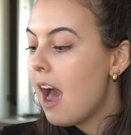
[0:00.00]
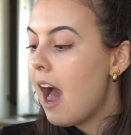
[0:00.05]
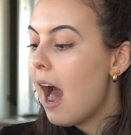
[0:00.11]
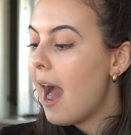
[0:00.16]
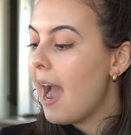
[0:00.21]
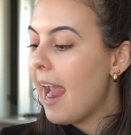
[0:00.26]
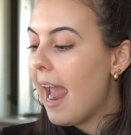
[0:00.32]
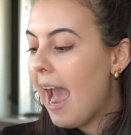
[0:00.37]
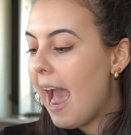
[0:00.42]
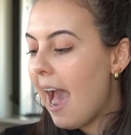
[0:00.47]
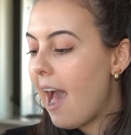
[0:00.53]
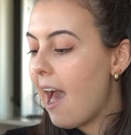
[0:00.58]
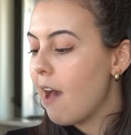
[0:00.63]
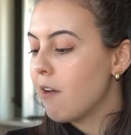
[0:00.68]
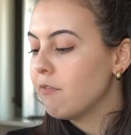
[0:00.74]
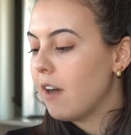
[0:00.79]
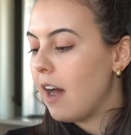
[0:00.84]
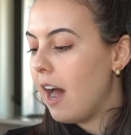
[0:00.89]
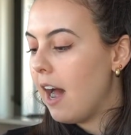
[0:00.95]
I
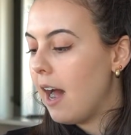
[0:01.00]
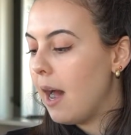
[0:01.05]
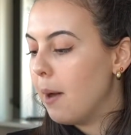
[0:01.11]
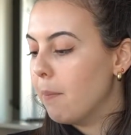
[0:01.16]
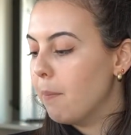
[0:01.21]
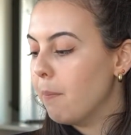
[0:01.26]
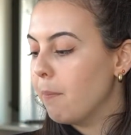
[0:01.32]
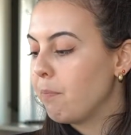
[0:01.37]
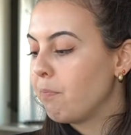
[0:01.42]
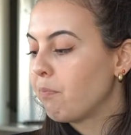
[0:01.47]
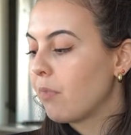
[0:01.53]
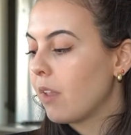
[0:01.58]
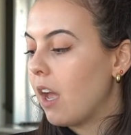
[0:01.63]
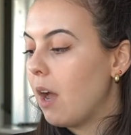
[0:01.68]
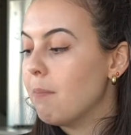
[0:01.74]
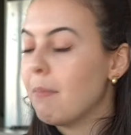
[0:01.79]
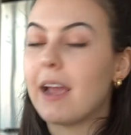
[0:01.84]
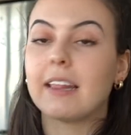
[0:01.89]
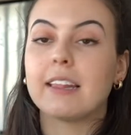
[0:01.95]
have
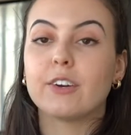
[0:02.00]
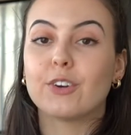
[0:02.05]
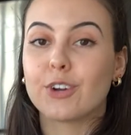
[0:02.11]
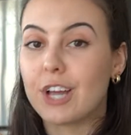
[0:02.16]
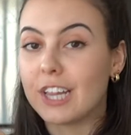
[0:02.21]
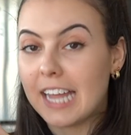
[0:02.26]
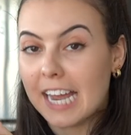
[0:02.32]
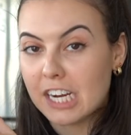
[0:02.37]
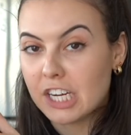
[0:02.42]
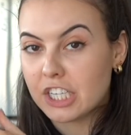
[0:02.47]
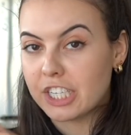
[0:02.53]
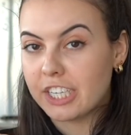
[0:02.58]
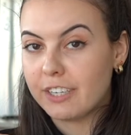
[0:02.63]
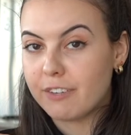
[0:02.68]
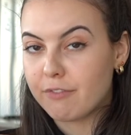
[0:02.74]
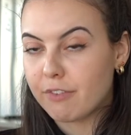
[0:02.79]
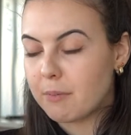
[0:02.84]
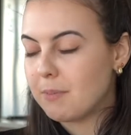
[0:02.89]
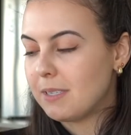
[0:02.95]
my little
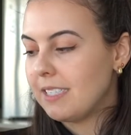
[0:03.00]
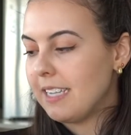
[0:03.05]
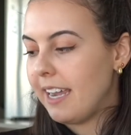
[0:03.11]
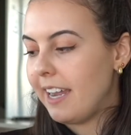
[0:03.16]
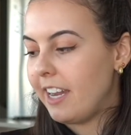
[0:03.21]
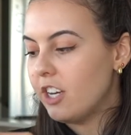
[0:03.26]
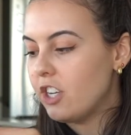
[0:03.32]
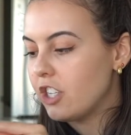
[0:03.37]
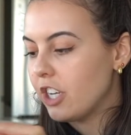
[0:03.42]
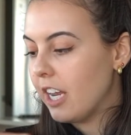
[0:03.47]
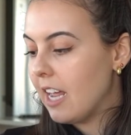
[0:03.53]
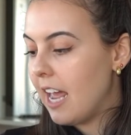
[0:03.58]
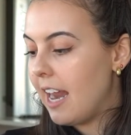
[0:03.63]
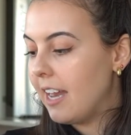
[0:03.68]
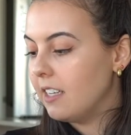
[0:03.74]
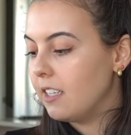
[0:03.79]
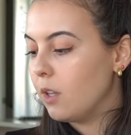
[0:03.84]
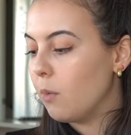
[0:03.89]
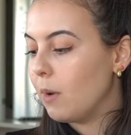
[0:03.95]
collection from Saje,
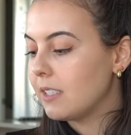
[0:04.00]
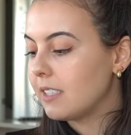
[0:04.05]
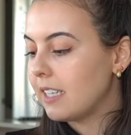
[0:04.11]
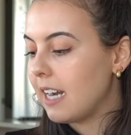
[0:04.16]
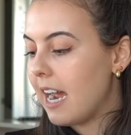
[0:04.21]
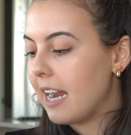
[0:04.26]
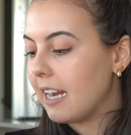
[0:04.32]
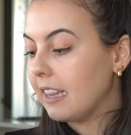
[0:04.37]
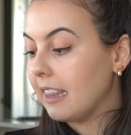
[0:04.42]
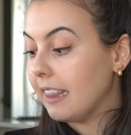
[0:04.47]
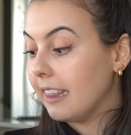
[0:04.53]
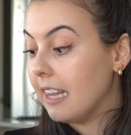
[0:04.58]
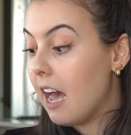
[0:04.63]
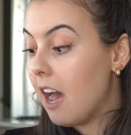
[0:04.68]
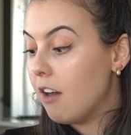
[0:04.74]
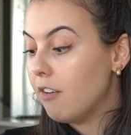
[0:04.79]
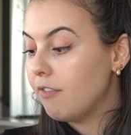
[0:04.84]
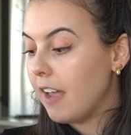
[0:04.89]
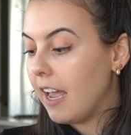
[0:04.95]
and the ones that I
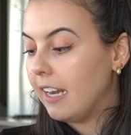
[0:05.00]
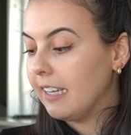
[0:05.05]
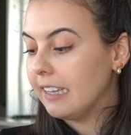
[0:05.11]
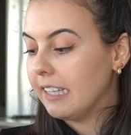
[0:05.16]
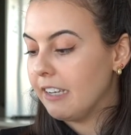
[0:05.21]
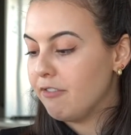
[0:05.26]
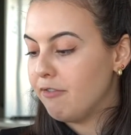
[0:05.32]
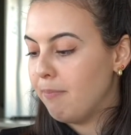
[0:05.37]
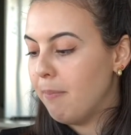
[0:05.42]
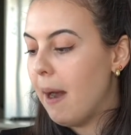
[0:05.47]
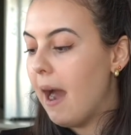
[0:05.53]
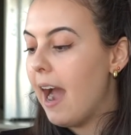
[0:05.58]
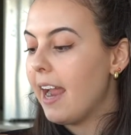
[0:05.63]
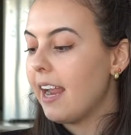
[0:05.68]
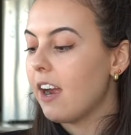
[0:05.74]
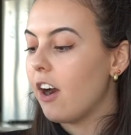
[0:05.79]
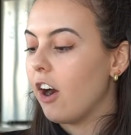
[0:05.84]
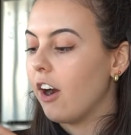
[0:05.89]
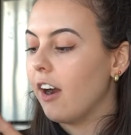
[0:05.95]
love and live
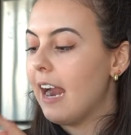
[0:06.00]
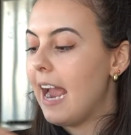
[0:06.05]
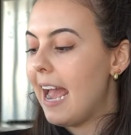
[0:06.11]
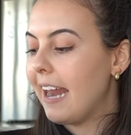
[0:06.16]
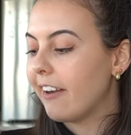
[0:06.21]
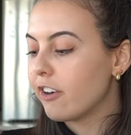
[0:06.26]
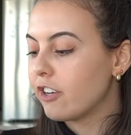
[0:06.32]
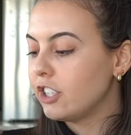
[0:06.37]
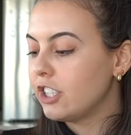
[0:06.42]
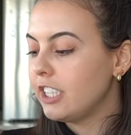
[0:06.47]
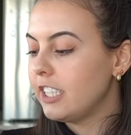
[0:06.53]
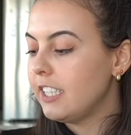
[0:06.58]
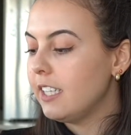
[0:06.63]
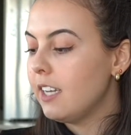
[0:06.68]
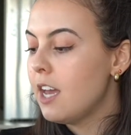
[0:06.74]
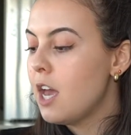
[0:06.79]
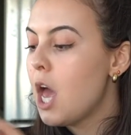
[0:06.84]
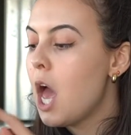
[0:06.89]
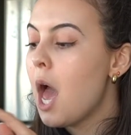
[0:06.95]
by are
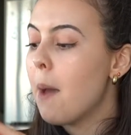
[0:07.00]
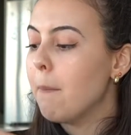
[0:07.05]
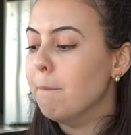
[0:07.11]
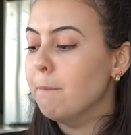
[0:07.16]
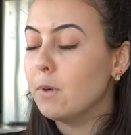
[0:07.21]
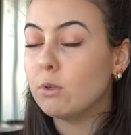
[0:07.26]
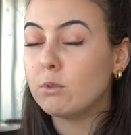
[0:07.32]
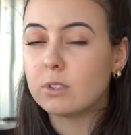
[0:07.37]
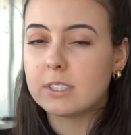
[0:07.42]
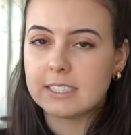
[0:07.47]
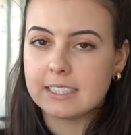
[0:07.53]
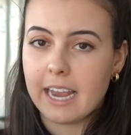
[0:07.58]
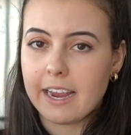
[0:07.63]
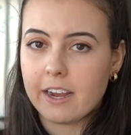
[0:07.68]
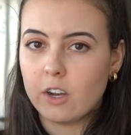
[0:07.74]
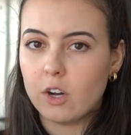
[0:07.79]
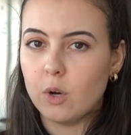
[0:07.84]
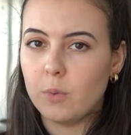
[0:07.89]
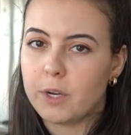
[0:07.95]
Energy, Moon
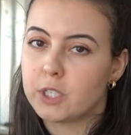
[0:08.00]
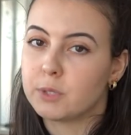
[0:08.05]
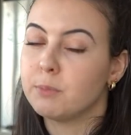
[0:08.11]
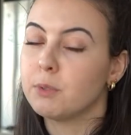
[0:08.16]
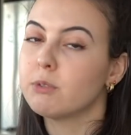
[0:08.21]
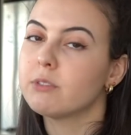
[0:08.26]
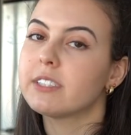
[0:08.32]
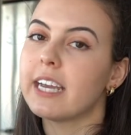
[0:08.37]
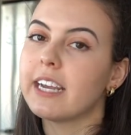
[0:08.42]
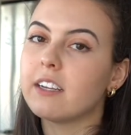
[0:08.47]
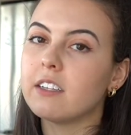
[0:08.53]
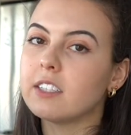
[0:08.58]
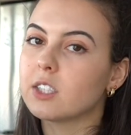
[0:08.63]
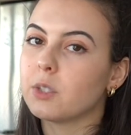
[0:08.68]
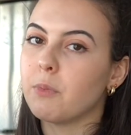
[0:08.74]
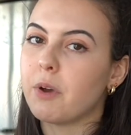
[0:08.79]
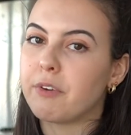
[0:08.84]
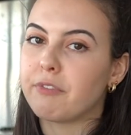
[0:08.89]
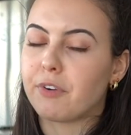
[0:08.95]
Cycle, which Moon Cycle is
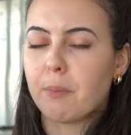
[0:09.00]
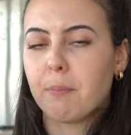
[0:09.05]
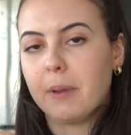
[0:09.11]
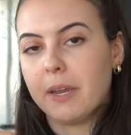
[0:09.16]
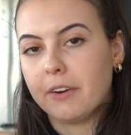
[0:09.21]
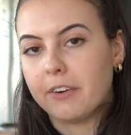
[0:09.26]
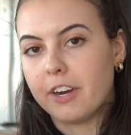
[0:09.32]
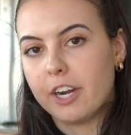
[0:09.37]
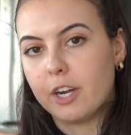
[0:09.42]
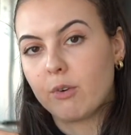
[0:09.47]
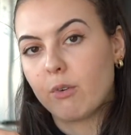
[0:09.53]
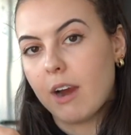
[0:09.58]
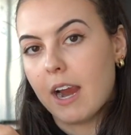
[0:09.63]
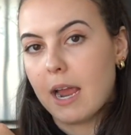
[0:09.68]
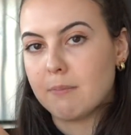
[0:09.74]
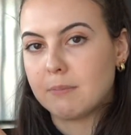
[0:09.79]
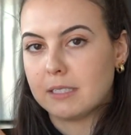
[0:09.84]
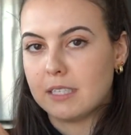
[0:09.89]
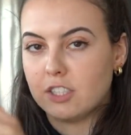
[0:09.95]
the one for period
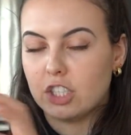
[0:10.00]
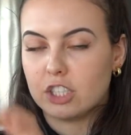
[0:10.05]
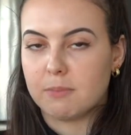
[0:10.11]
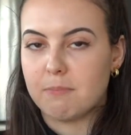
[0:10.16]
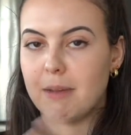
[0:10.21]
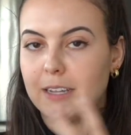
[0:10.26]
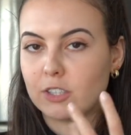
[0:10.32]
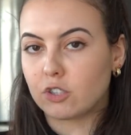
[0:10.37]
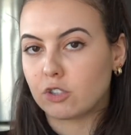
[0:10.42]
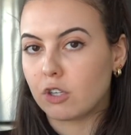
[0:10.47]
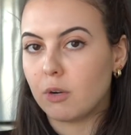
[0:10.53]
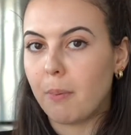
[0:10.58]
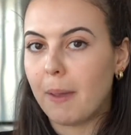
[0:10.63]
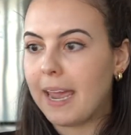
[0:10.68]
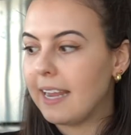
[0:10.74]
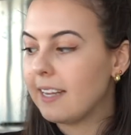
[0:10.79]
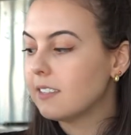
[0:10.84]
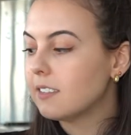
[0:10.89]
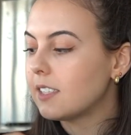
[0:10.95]
cramps and just menstrual
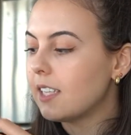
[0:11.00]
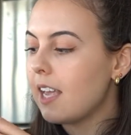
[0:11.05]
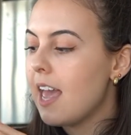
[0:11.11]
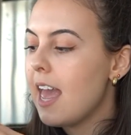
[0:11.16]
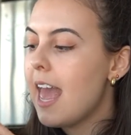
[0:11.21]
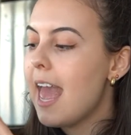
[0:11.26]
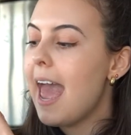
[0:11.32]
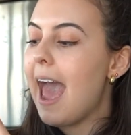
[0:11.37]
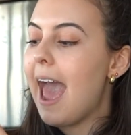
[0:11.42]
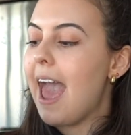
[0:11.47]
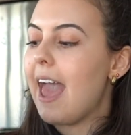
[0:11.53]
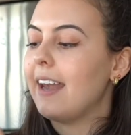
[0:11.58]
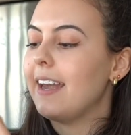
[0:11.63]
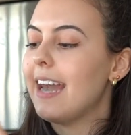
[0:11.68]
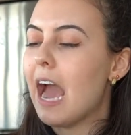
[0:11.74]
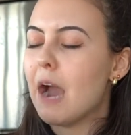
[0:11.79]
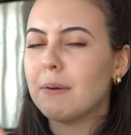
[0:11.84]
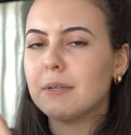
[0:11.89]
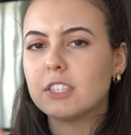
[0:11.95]
pains, and
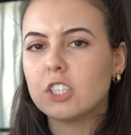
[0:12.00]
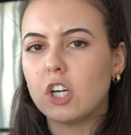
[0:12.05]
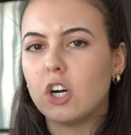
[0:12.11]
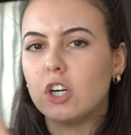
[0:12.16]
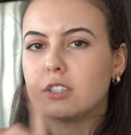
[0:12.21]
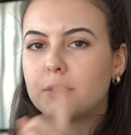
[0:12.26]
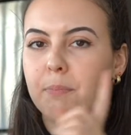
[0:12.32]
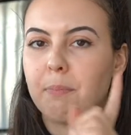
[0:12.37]
now it's called